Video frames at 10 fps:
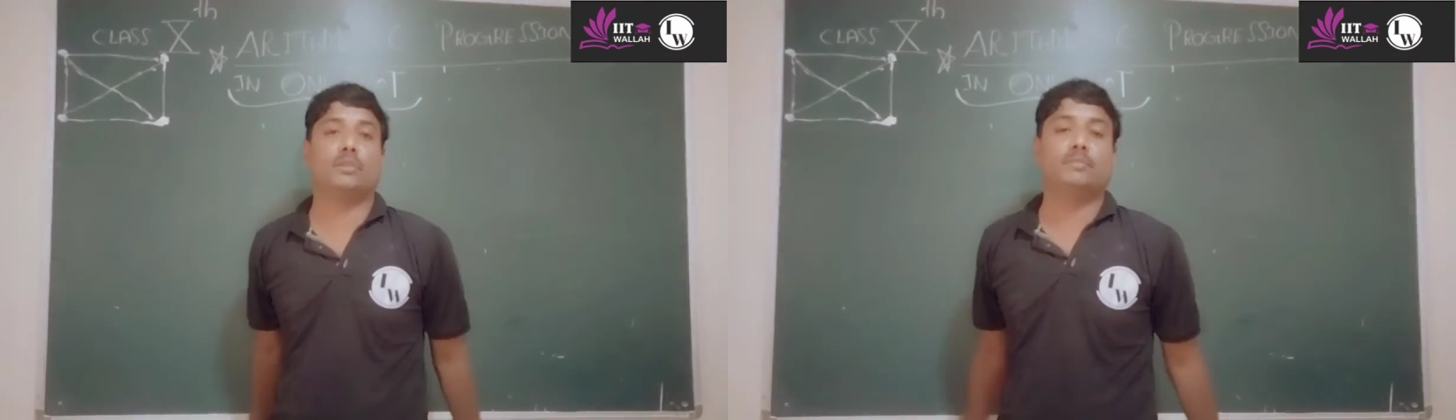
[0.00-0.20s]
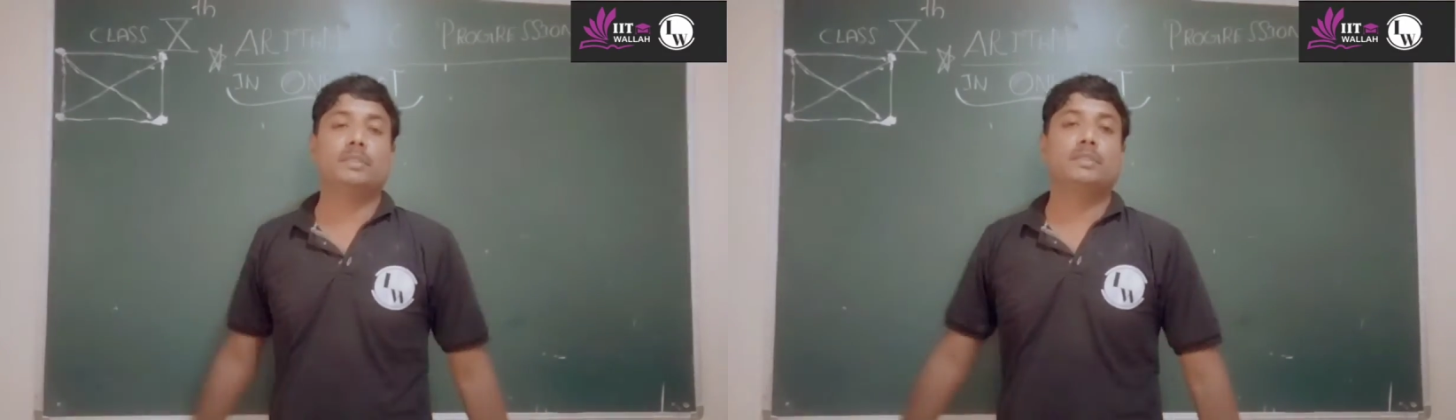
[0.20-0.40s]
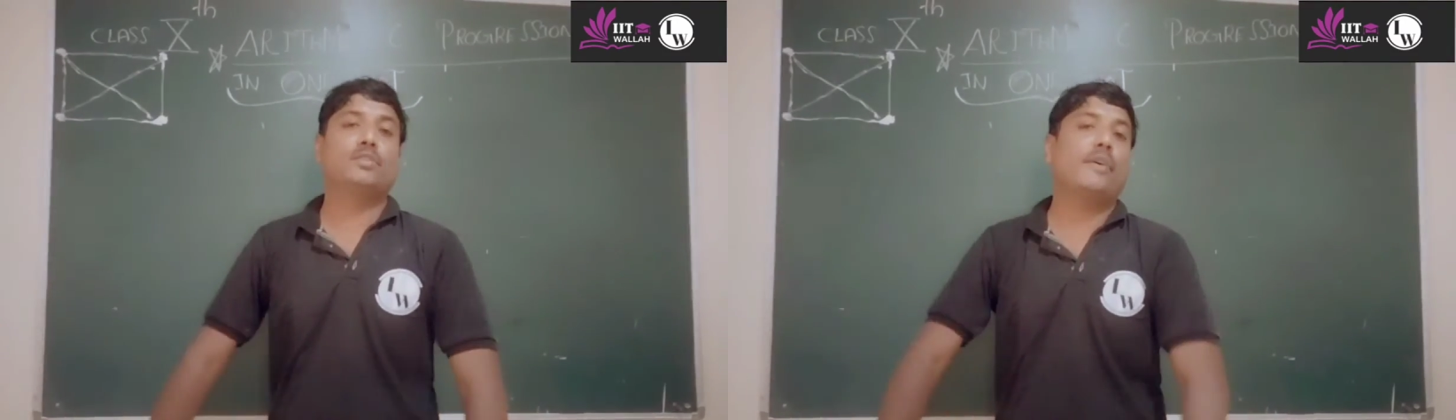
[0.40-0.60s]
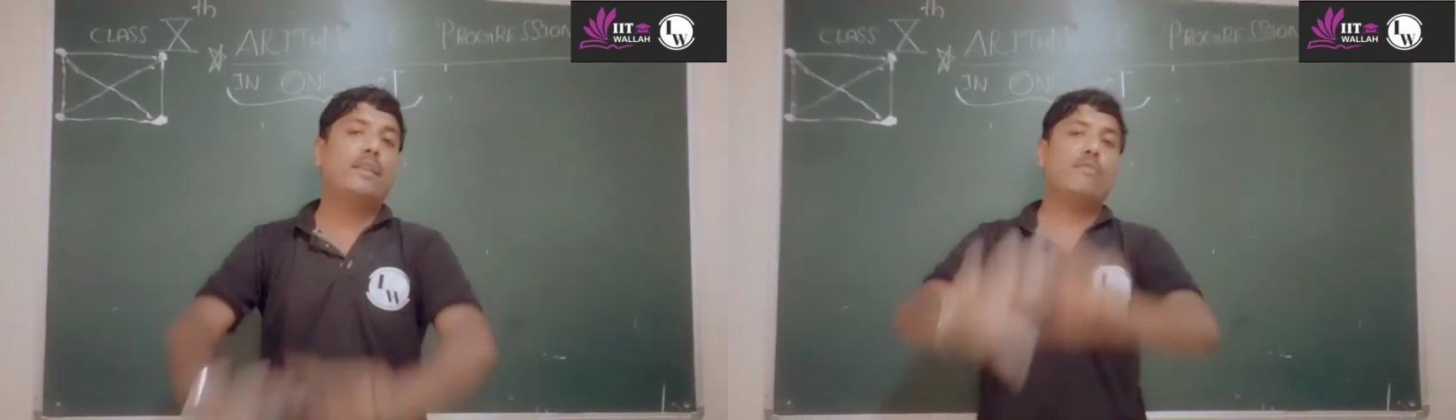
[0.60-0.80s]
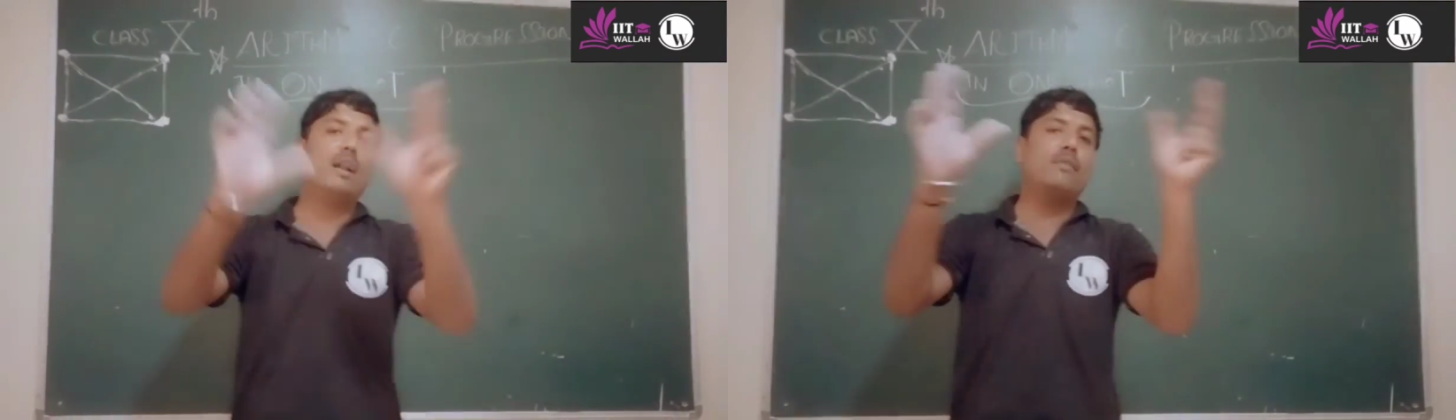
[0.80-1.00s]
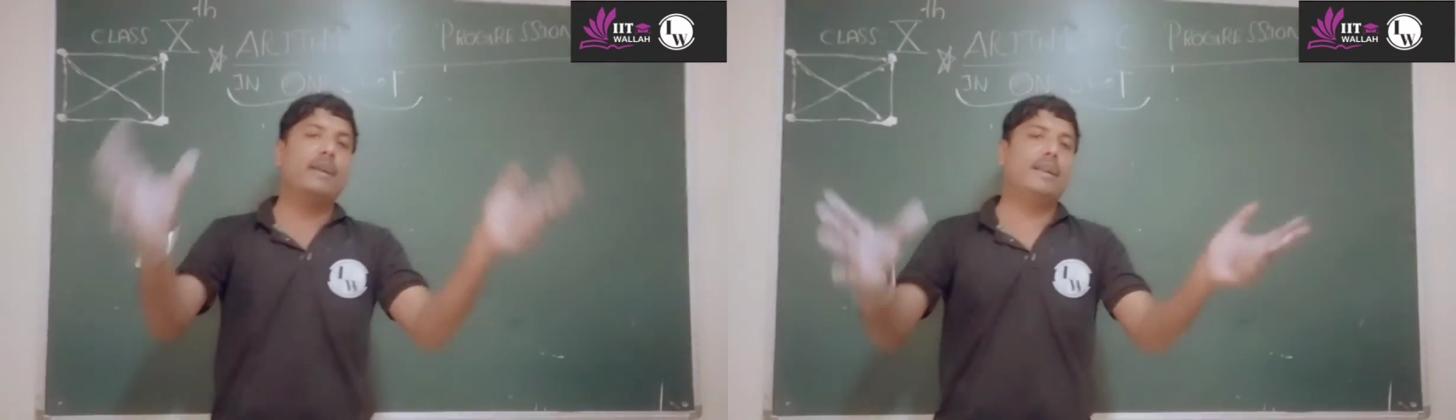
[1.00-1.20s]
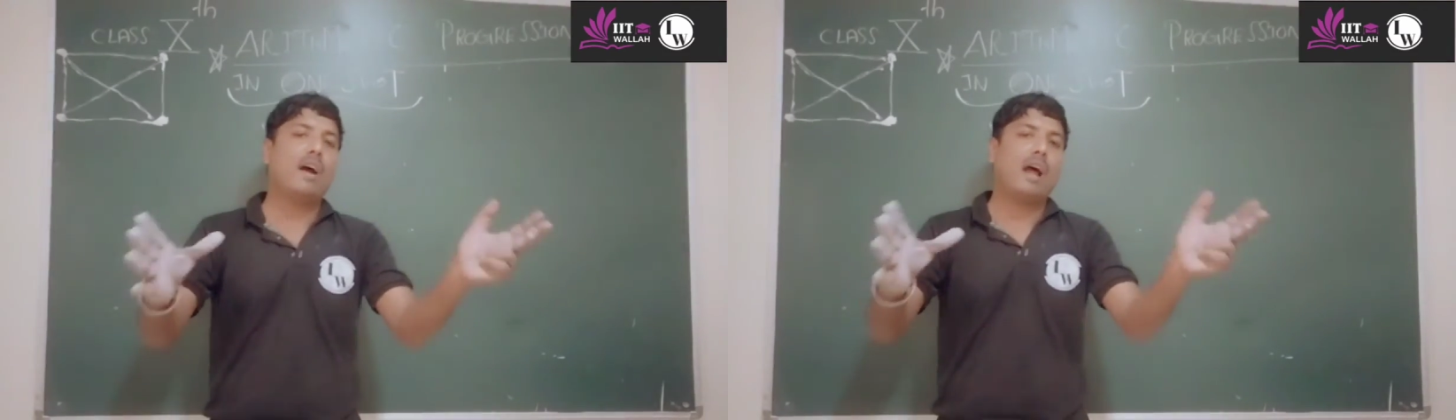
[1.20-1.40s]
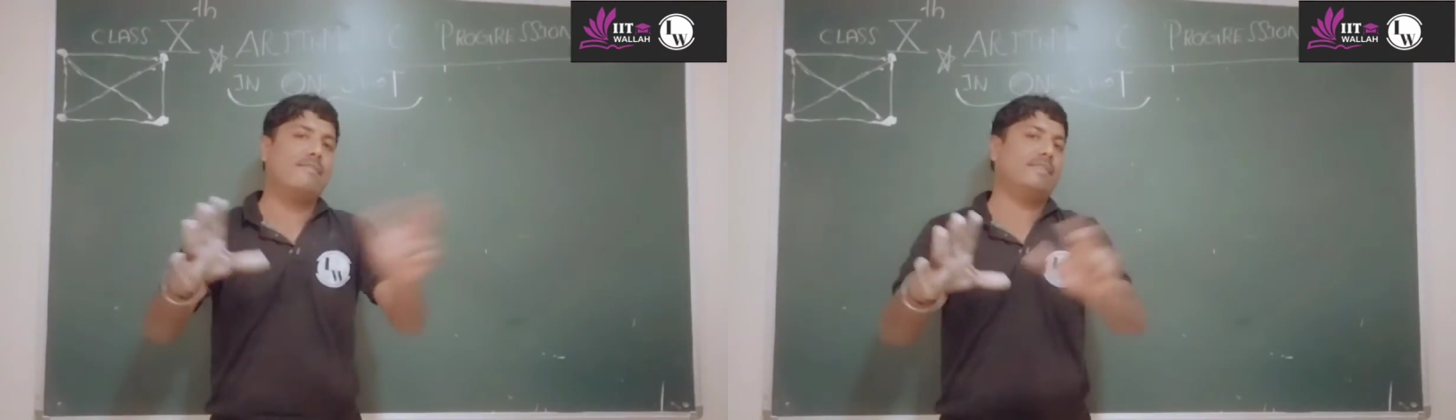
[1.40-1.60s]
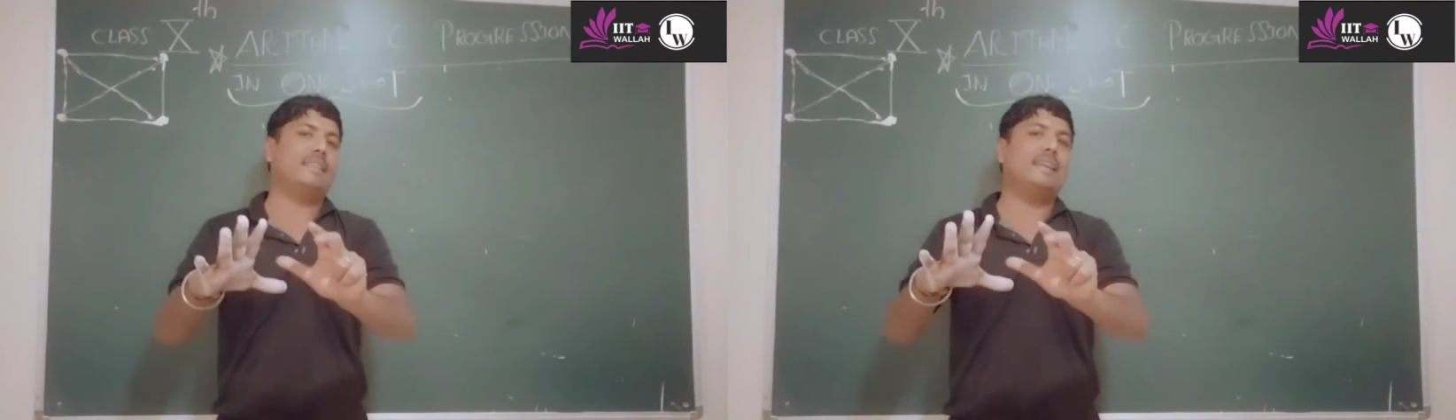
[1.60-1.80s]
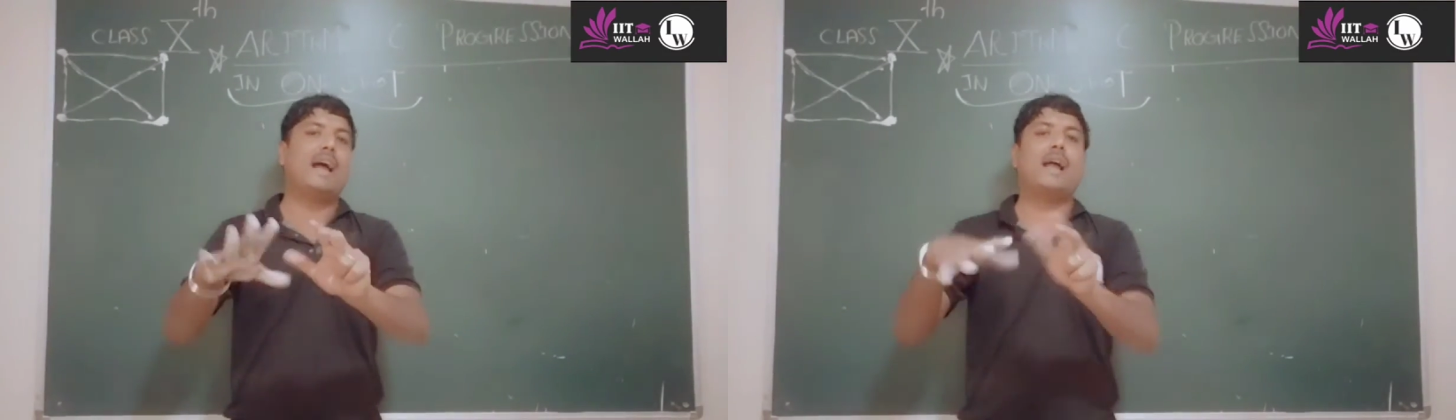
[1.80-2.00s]
So in one video, everything I
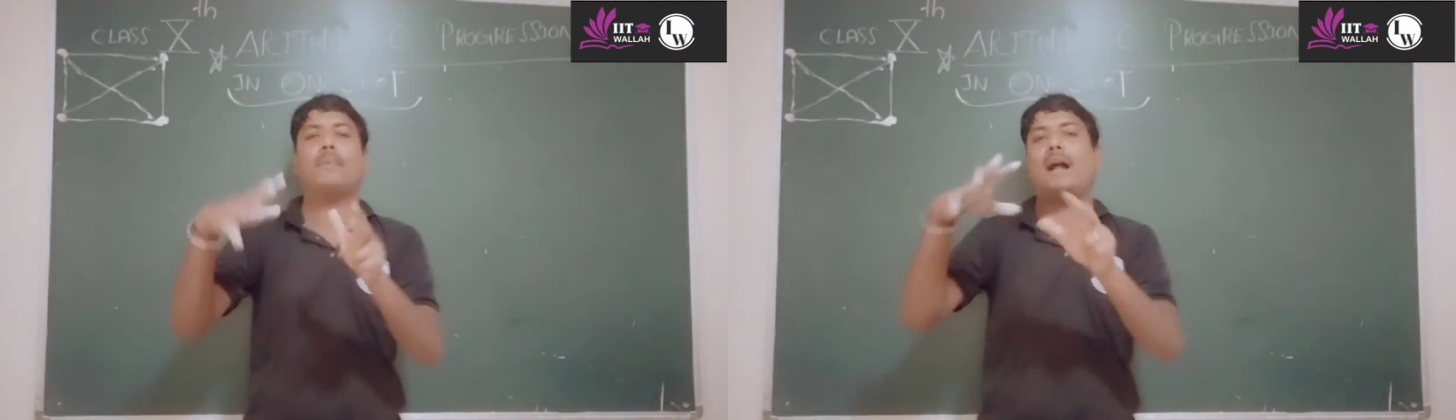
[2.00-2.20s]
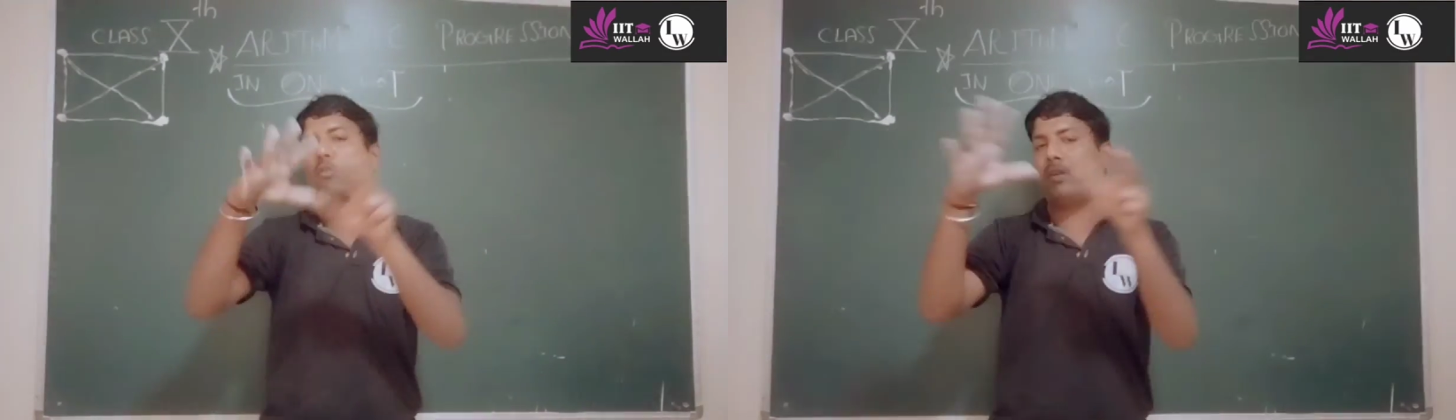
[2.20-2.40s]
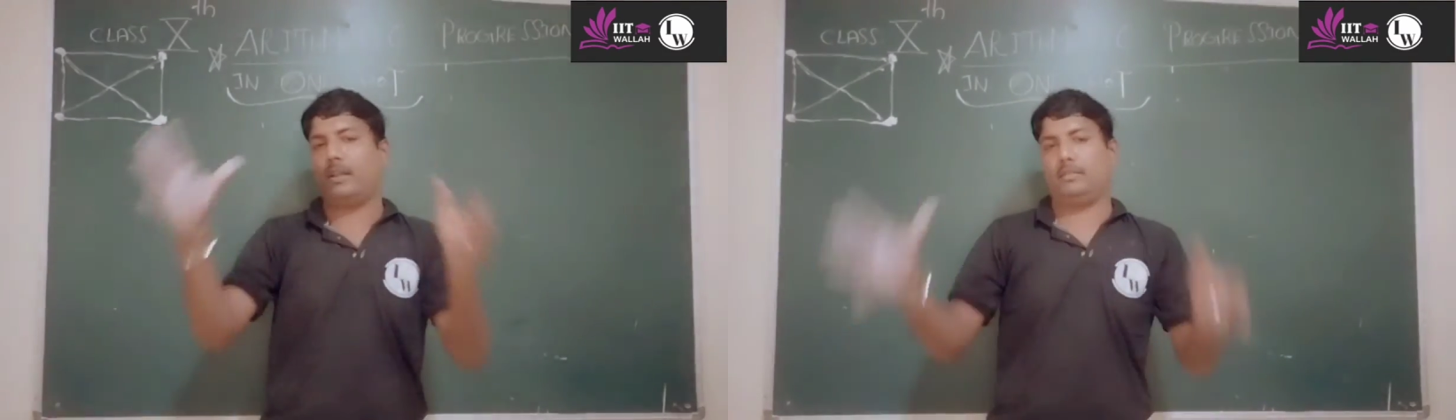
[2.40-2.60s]
am covering.